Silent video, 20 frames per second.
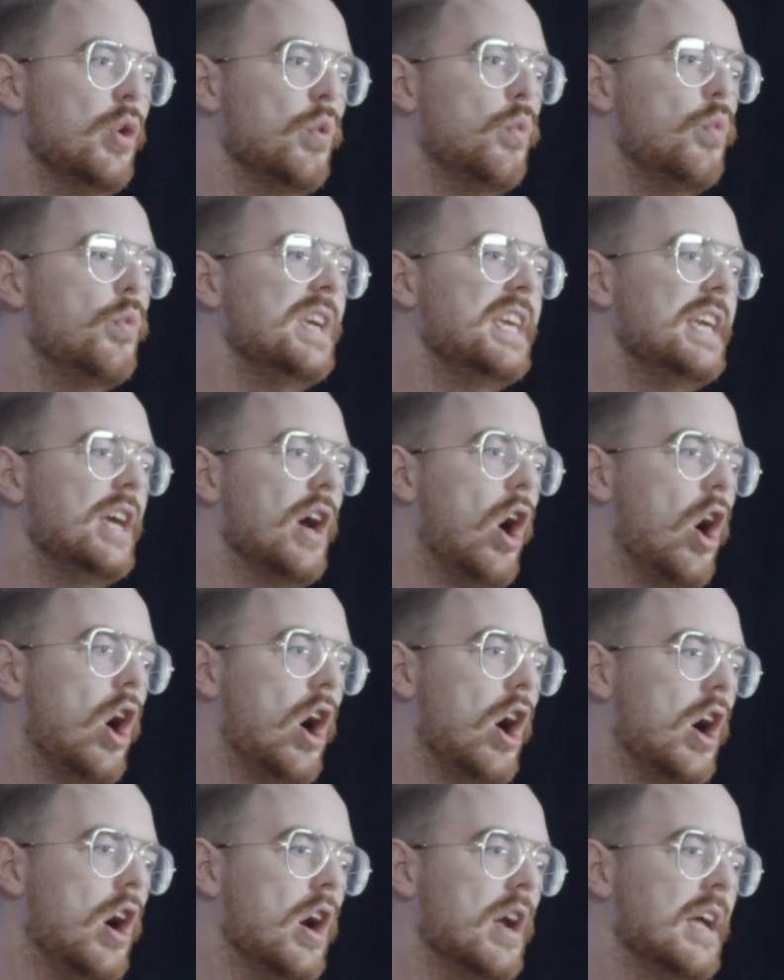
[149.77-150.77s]
We
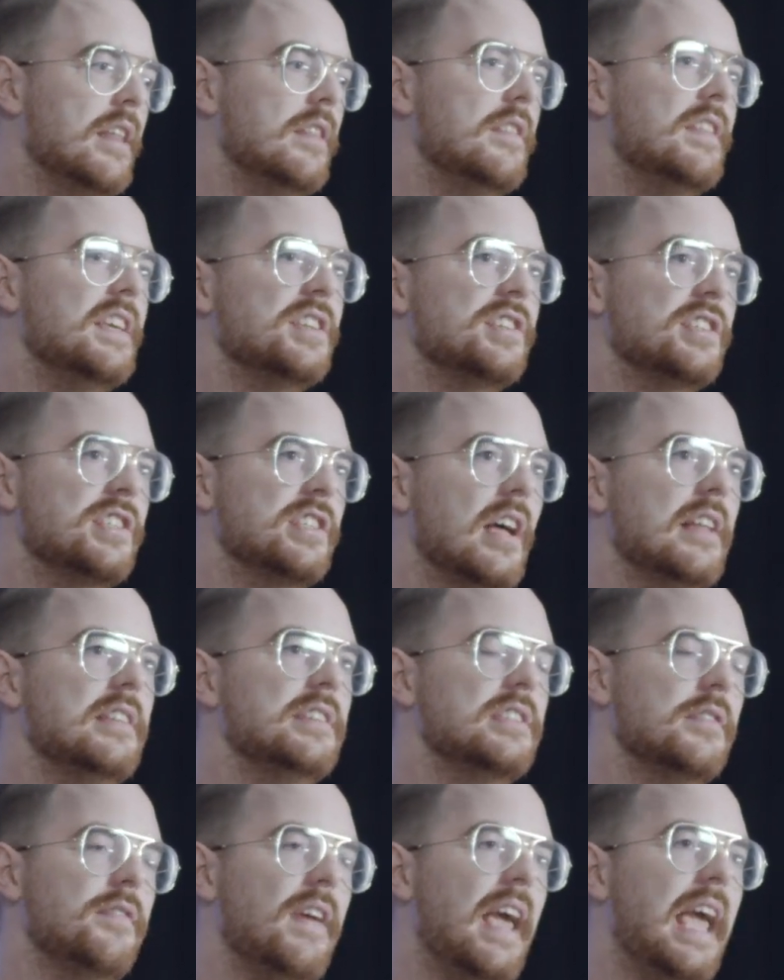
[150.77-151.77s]
are the
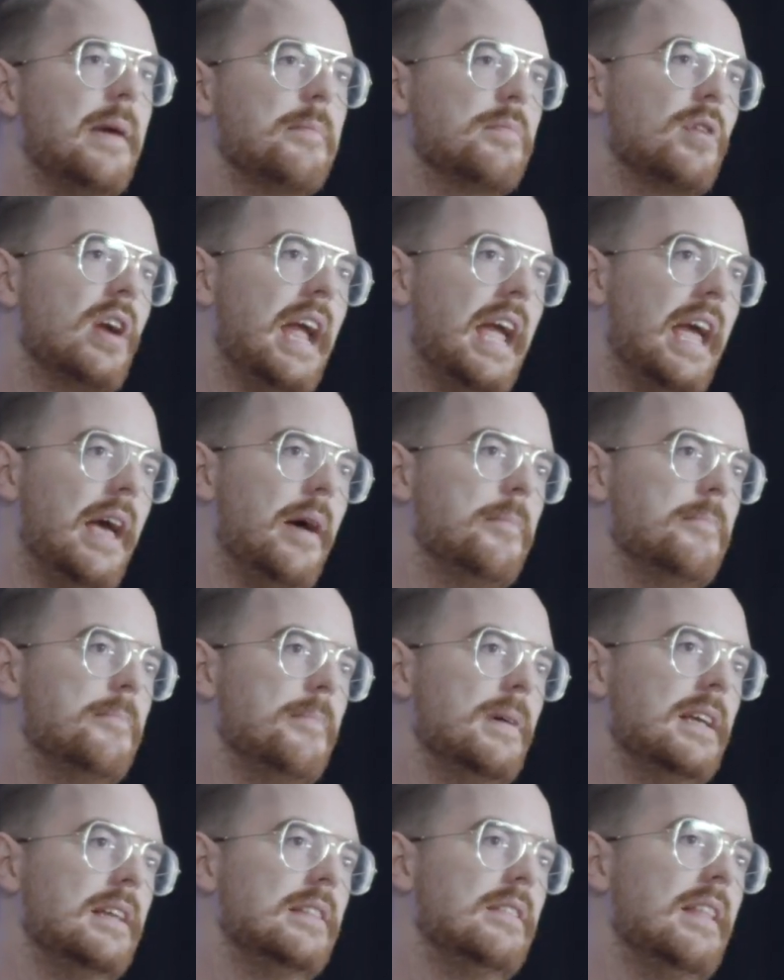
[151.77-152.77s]
sons of
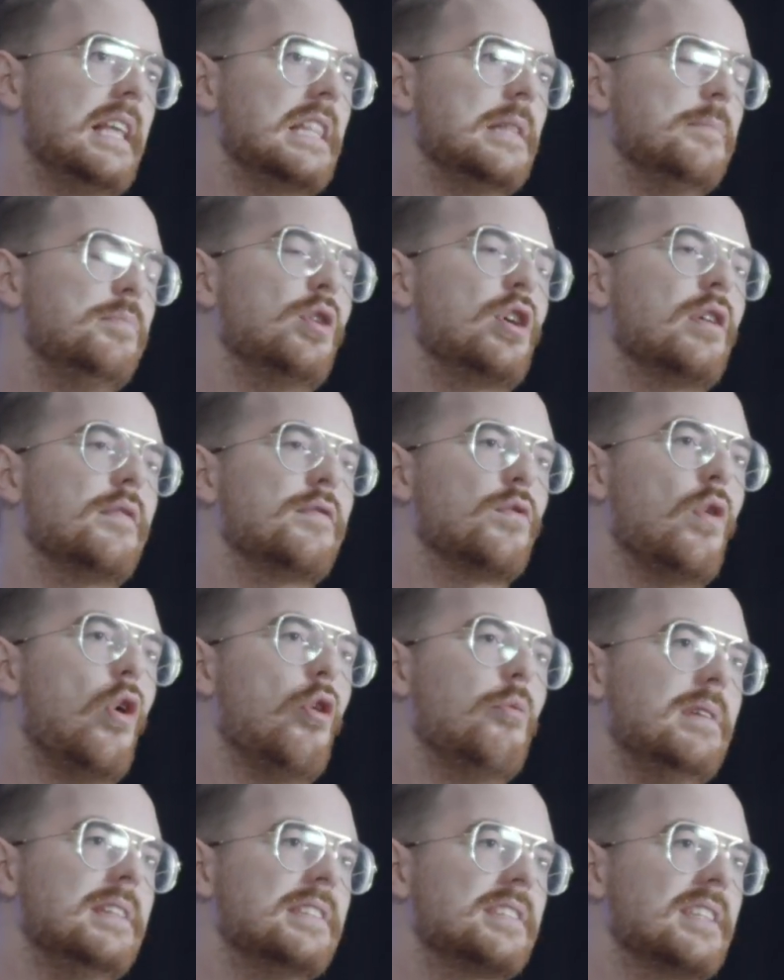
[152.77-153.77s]
Abraham, like the book of
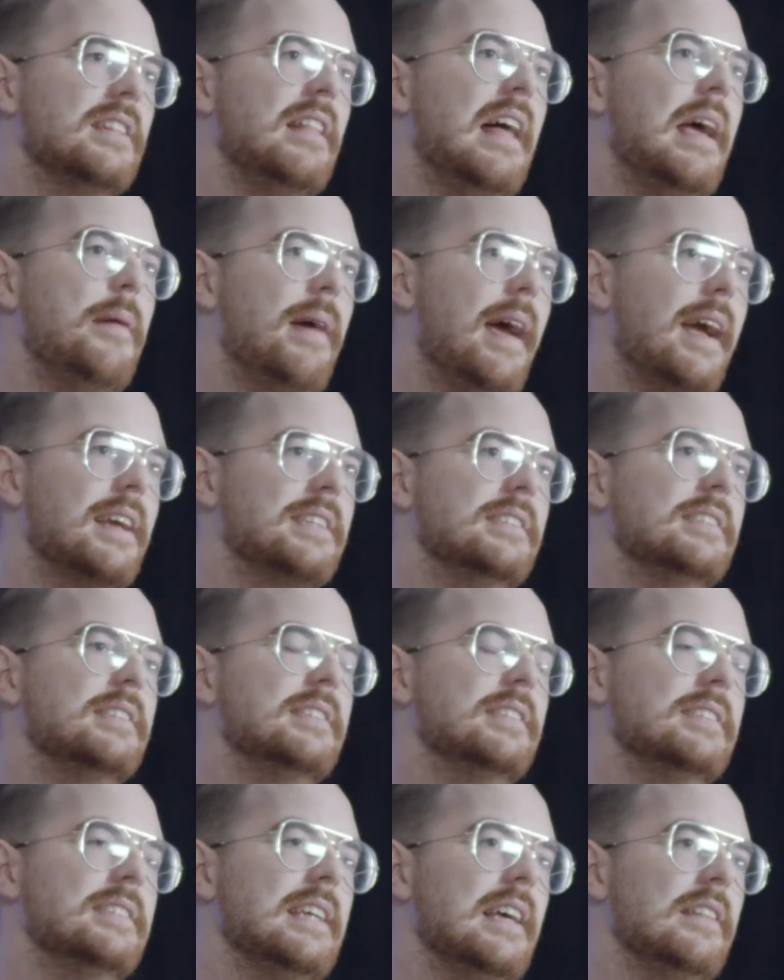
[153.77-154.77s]
Romans
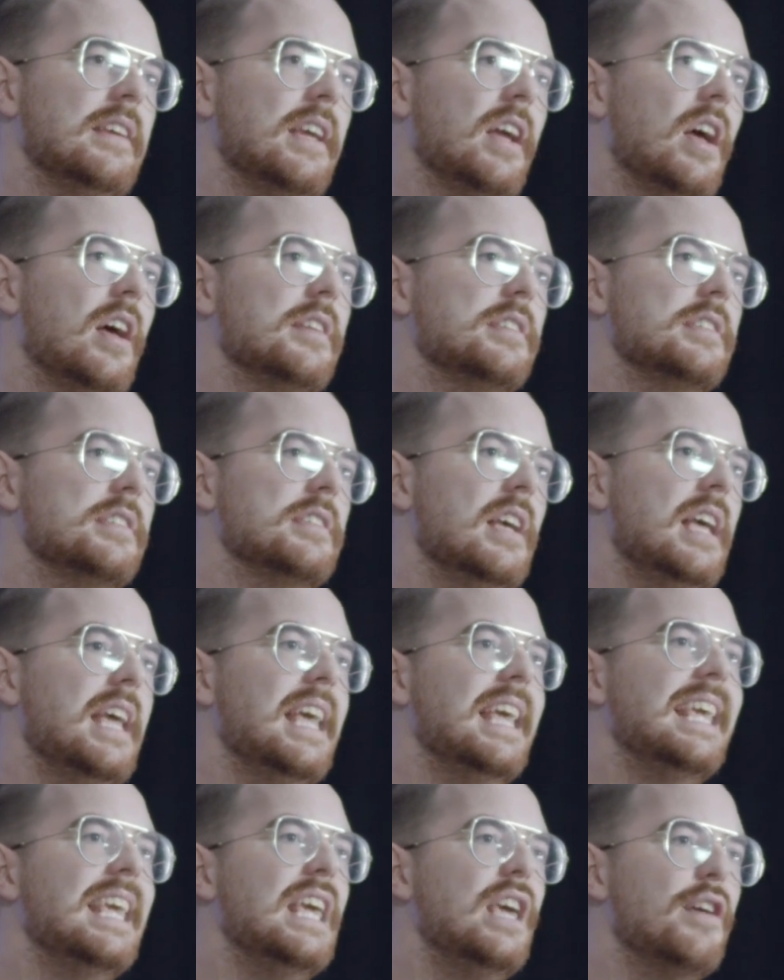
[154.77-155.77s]
climaxes in telling us,
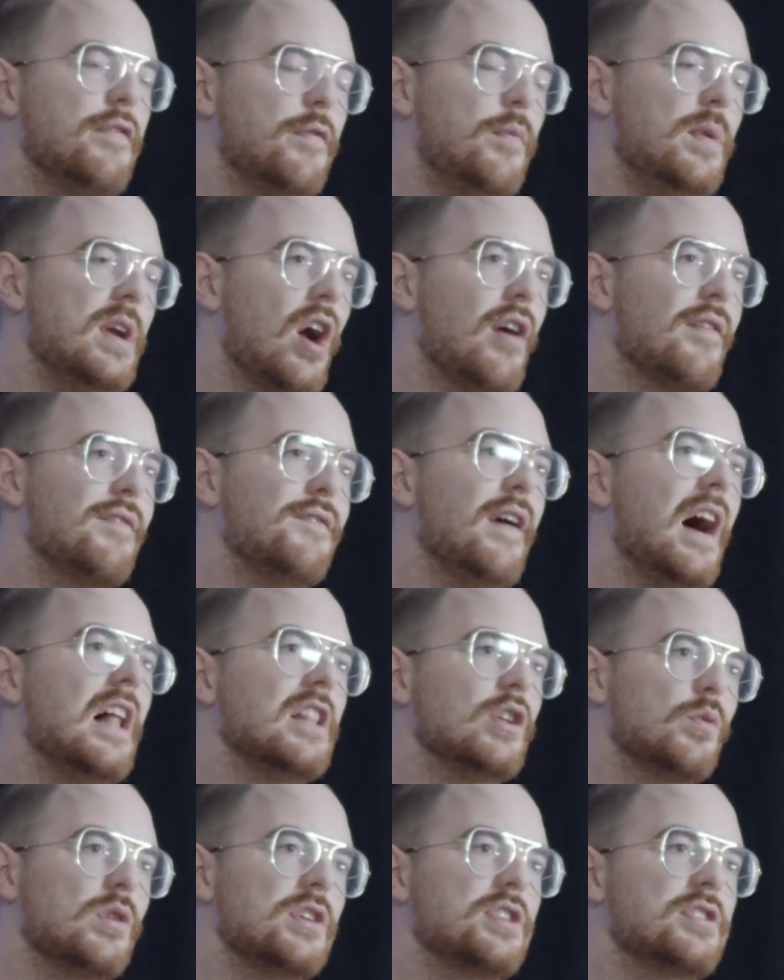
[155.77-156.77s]
if we are
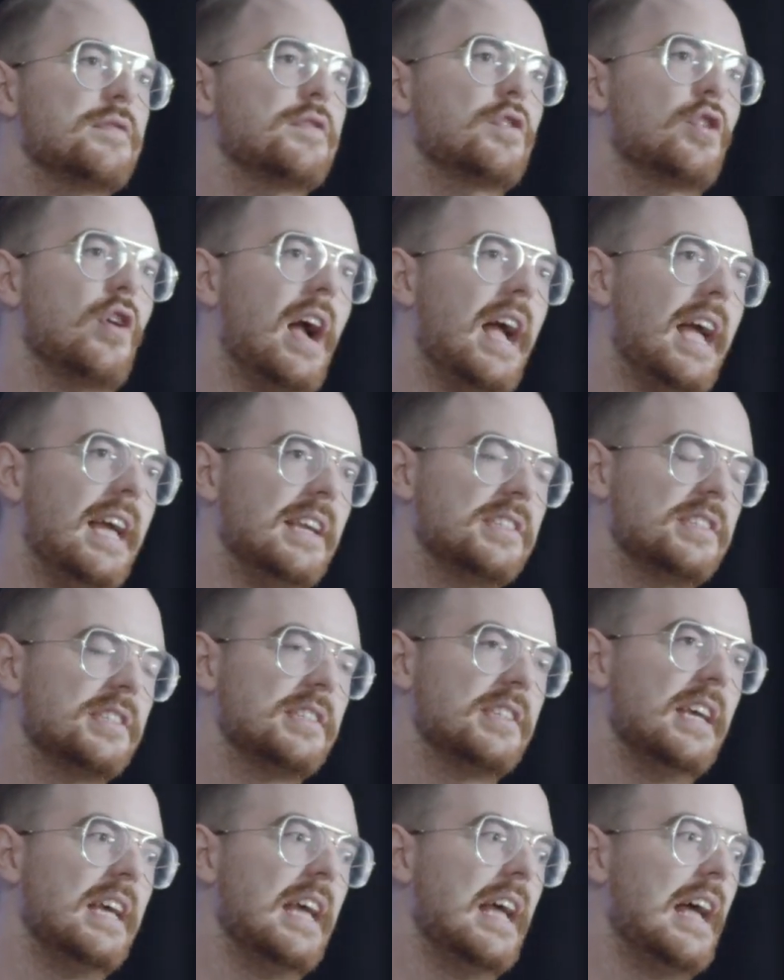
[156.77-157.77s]
followers of
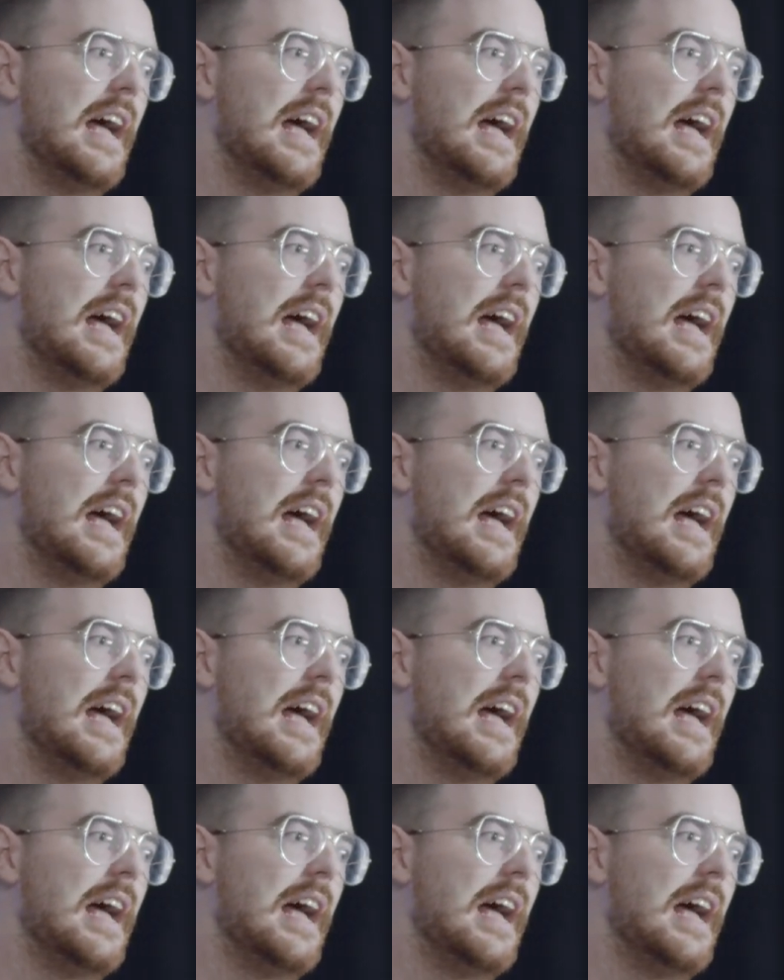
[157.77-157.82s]
Christ.